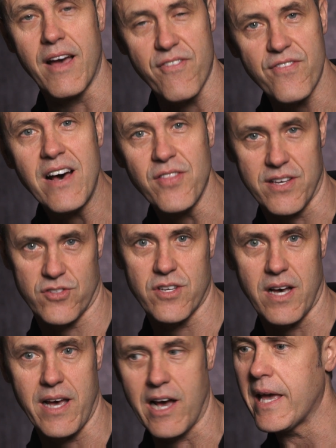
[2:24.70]
I found this
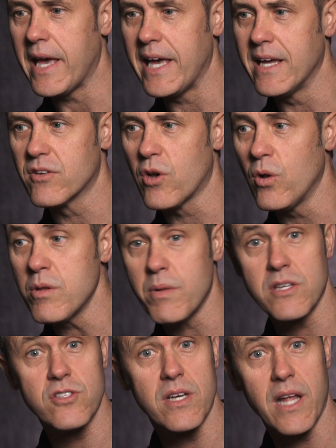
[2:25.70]
guy and told him,
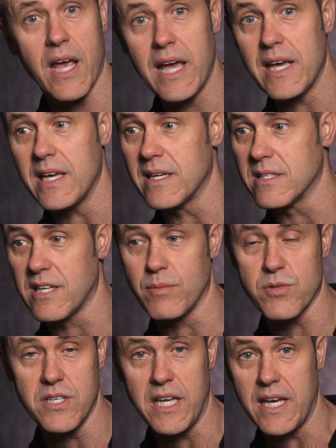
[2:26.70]
I said, hey, his
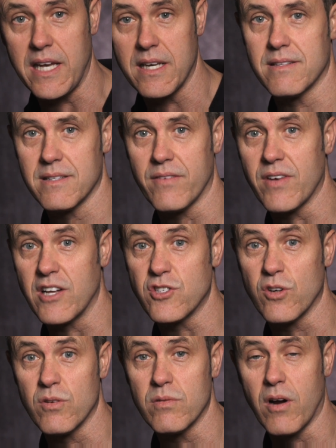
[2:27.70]
name's Dean. I've got
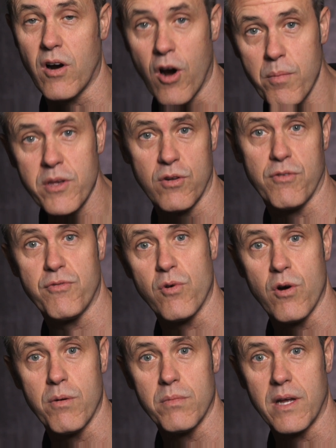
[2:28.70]
your army
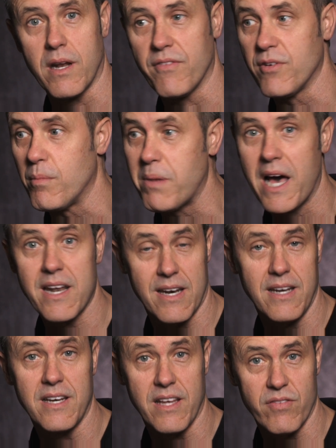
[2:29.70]
uniform and I feel bad I
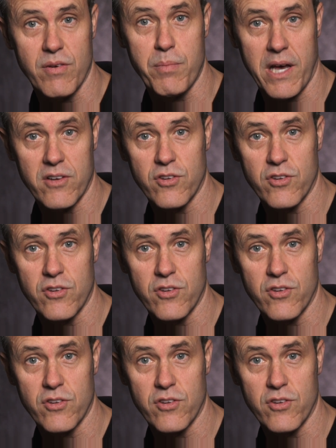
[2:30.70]
need to give it back